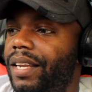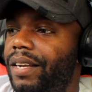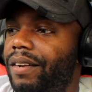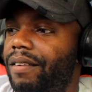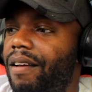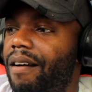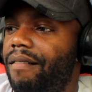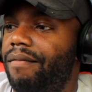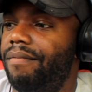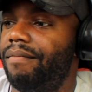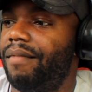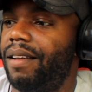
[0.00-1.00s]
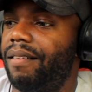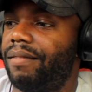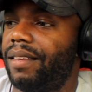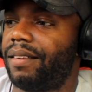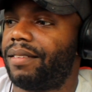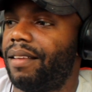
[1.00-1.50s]
No, I don't
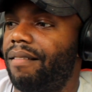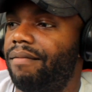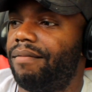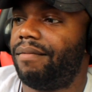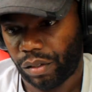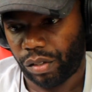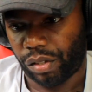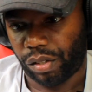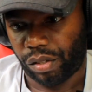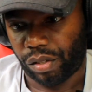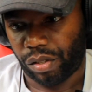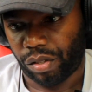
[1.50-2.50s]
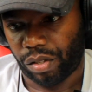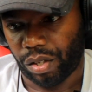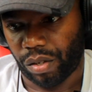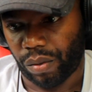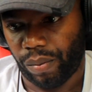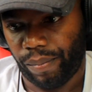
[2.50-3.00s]
think so.
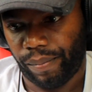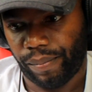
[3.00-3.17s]
Two,